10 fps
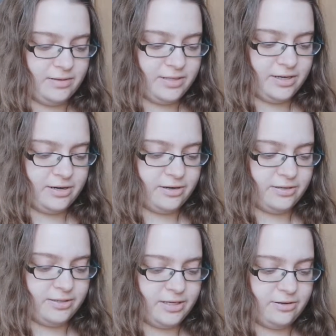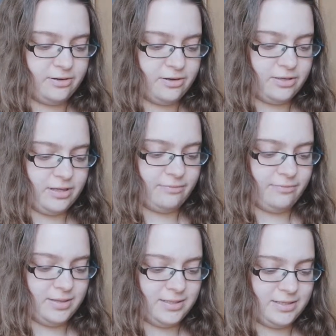is a card inside or not and I'm
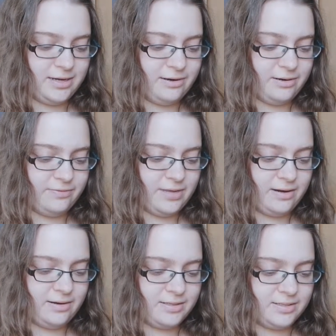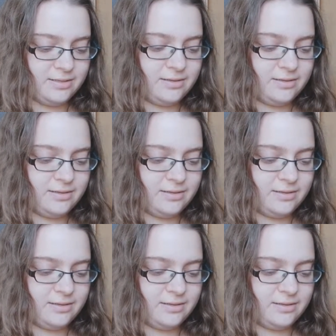really scared if there is